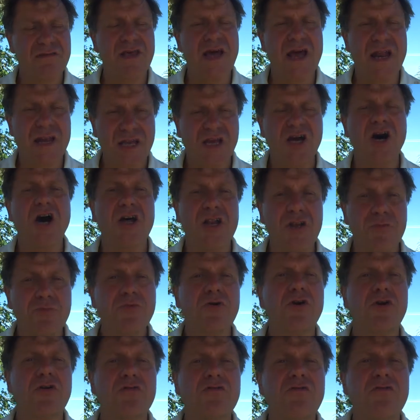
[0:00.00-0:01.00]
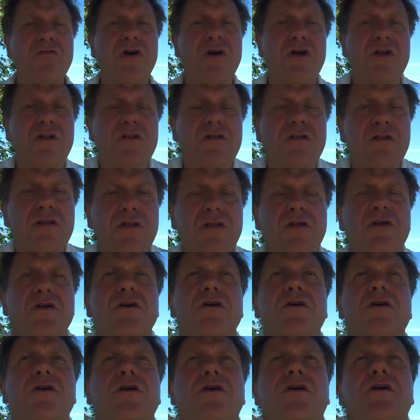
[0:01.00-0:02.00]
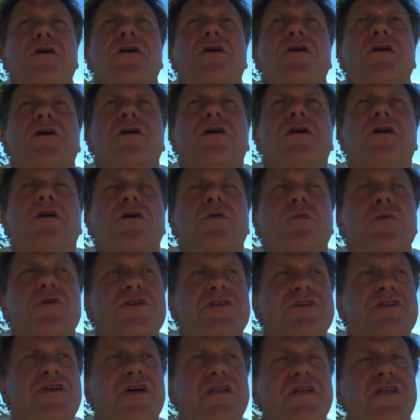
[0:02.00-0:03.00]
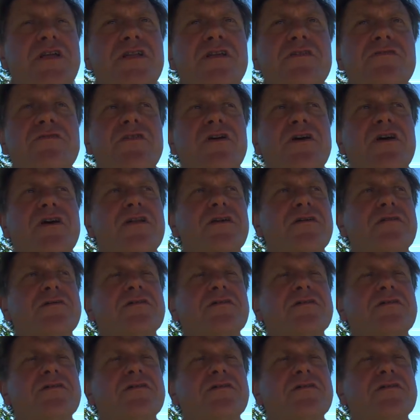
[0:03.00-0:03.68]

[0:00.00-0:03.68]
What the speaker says: that kind of profile which is identified.